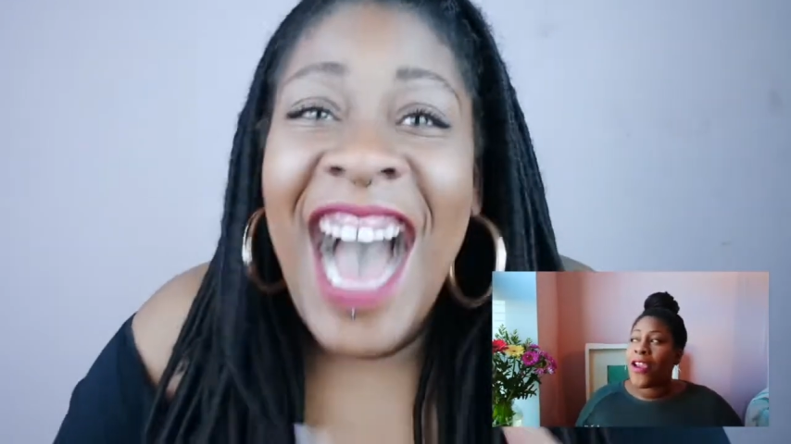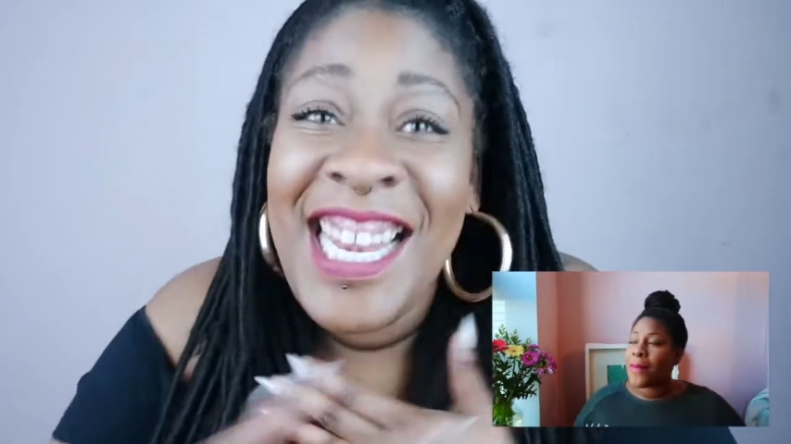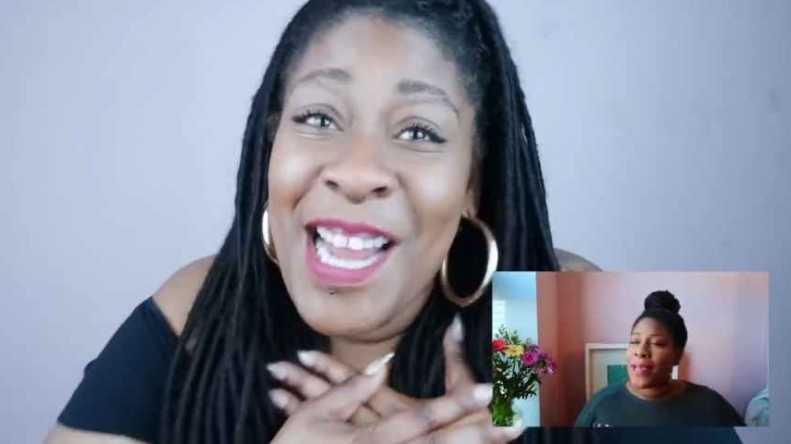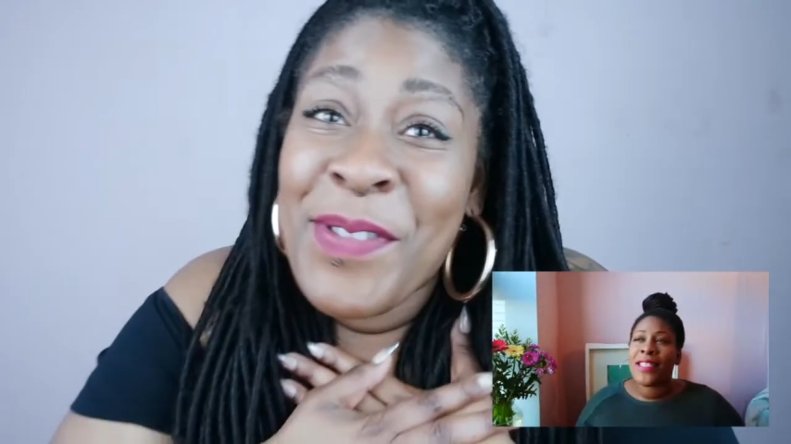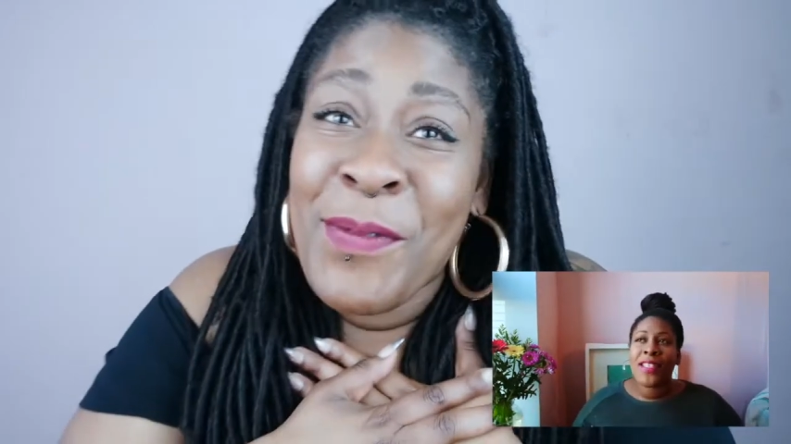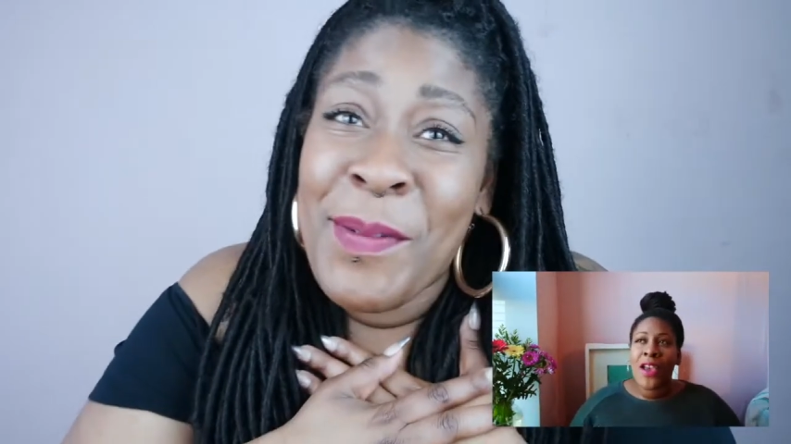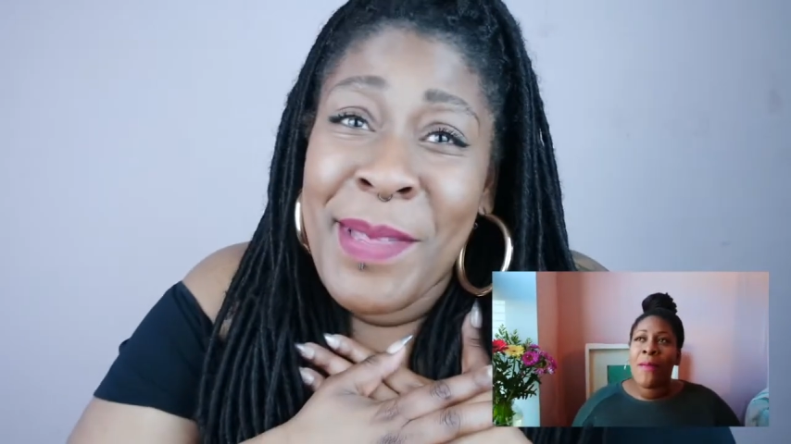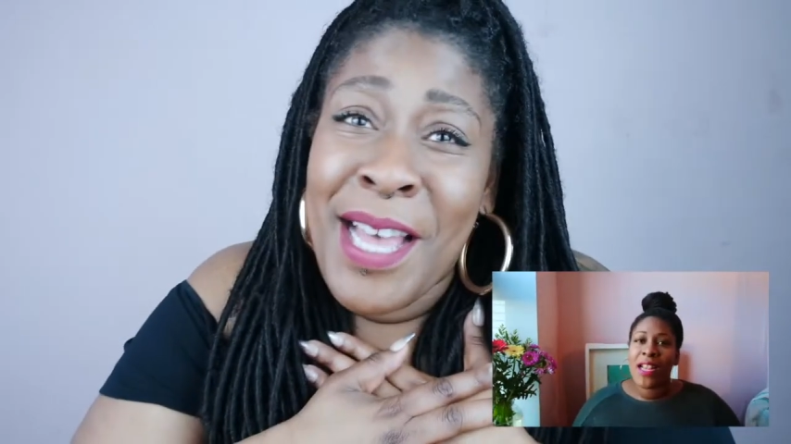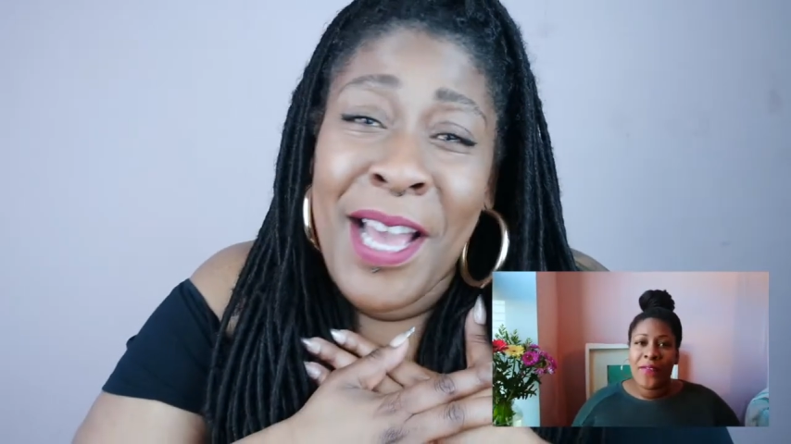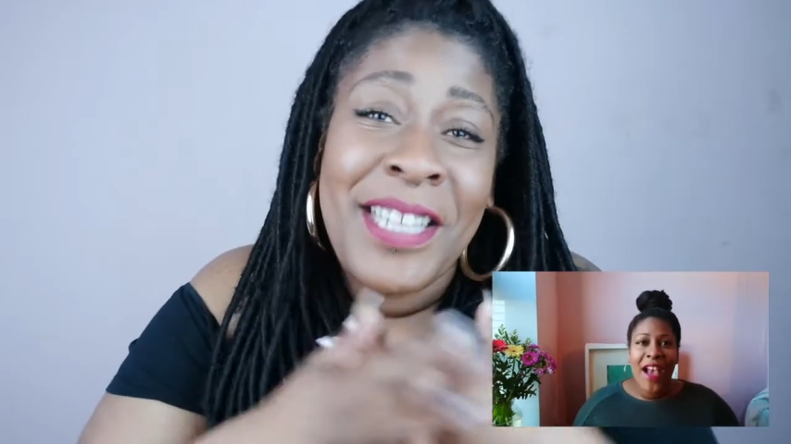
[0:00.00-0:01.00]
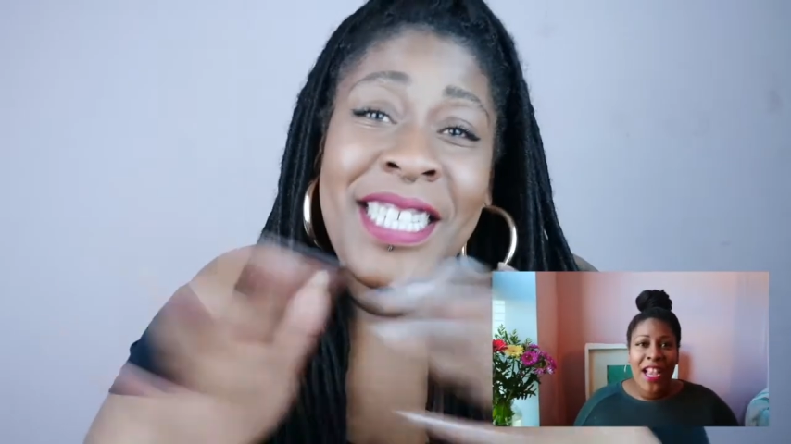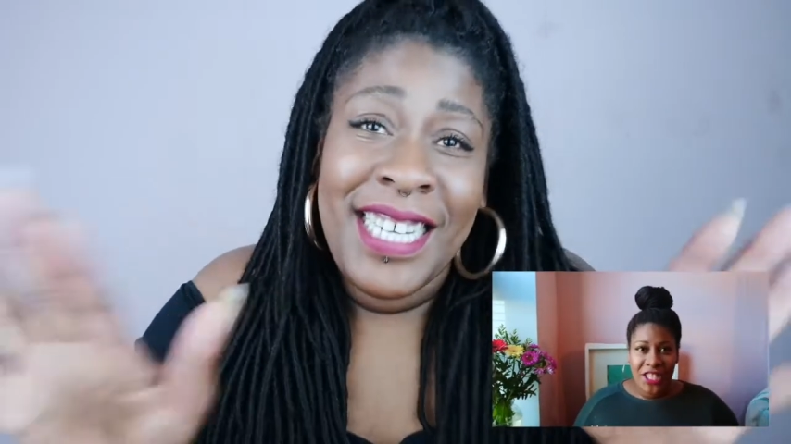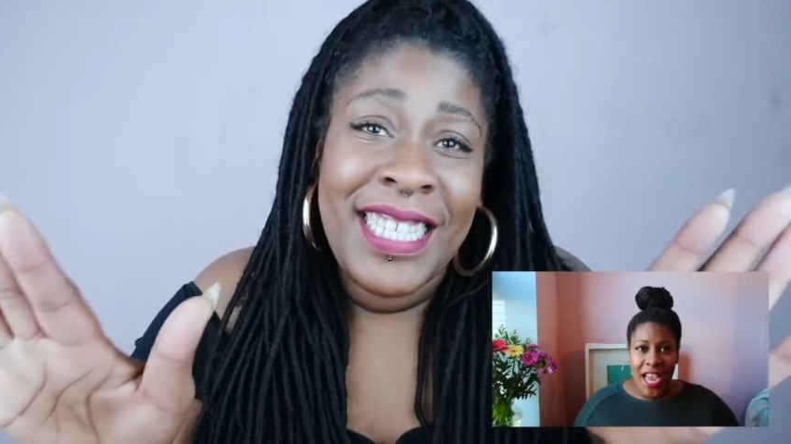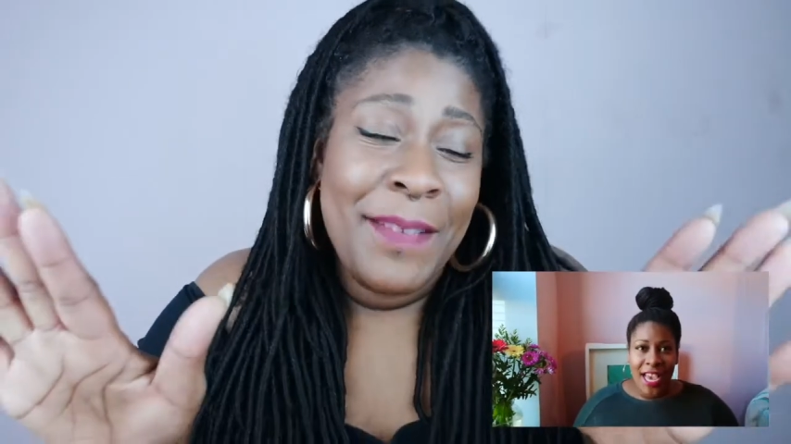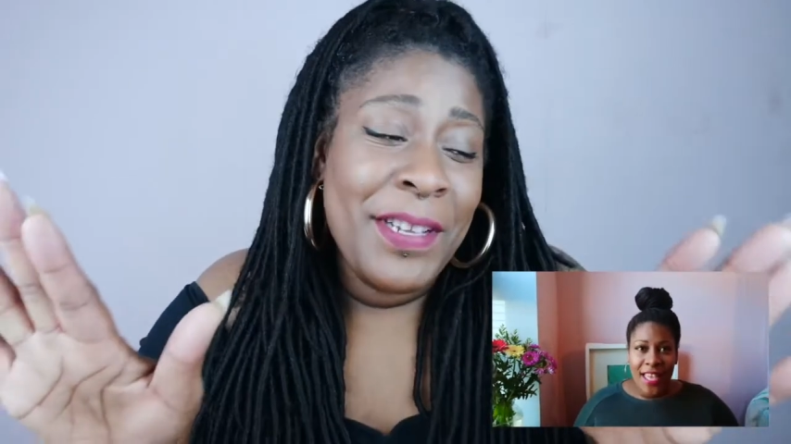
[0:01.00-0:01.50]
I love the woman though. She
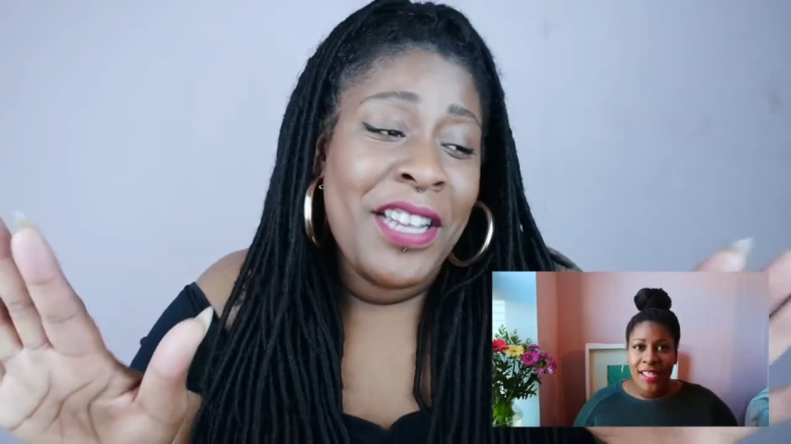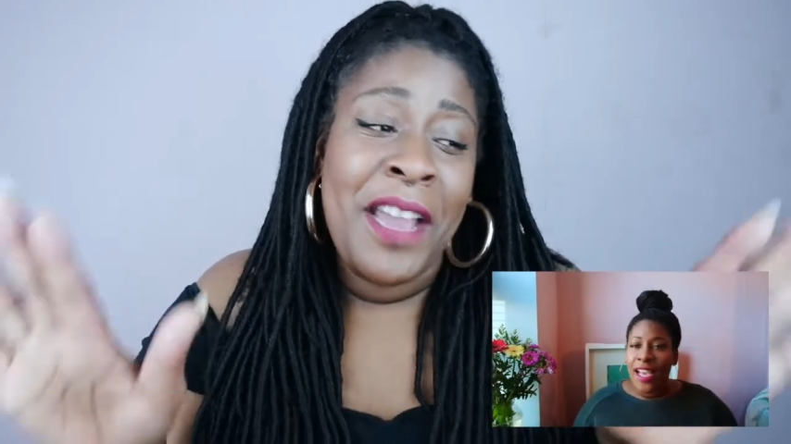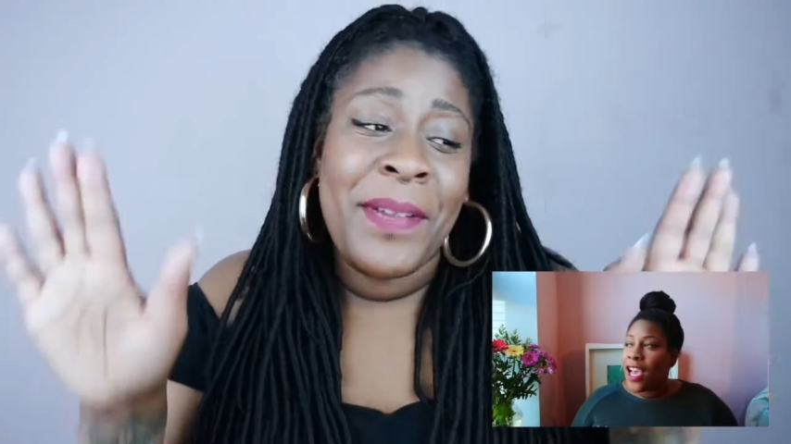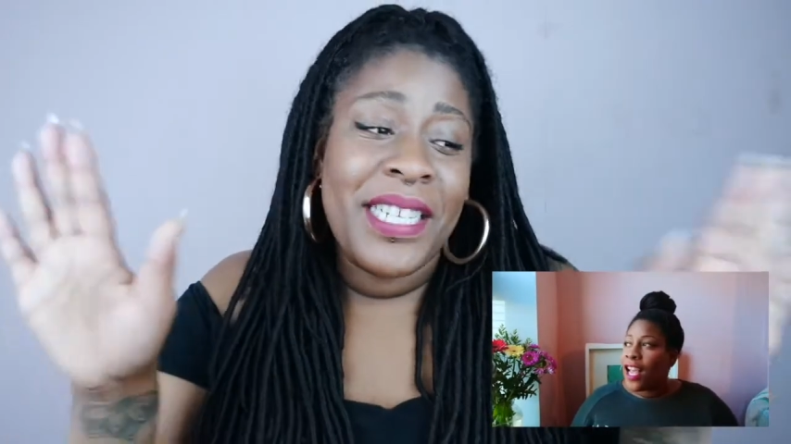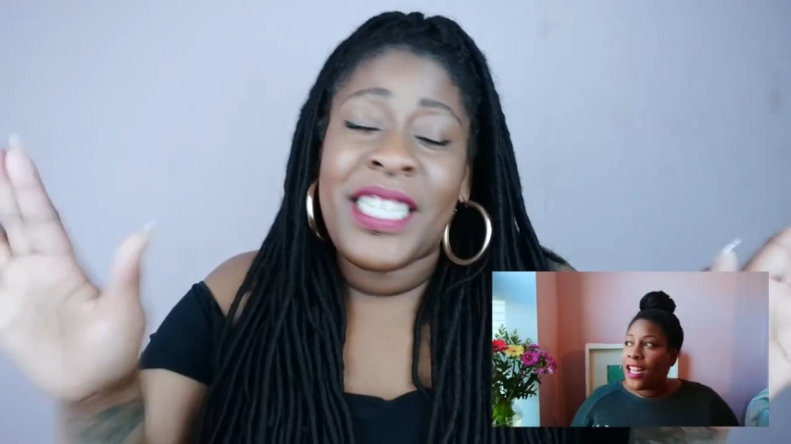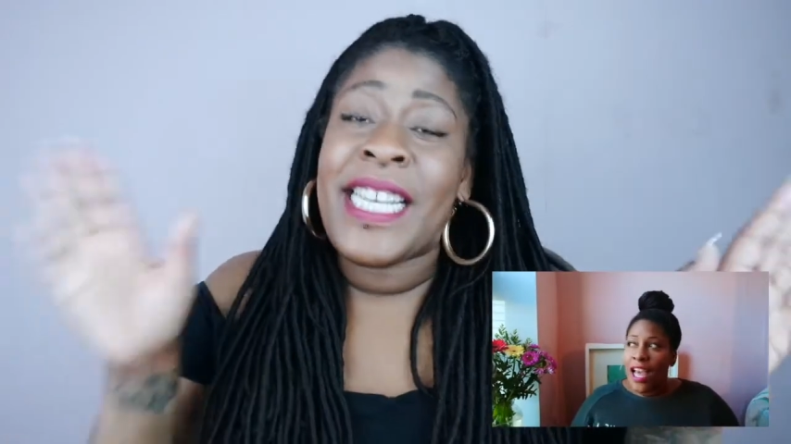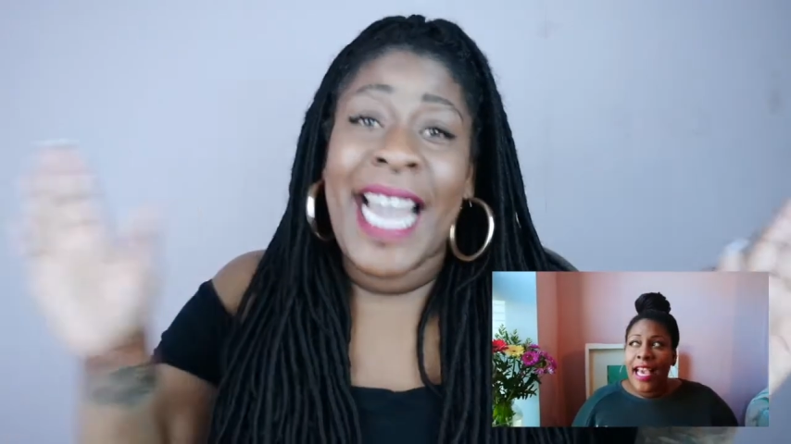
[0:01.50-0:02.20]
does give me joy, but she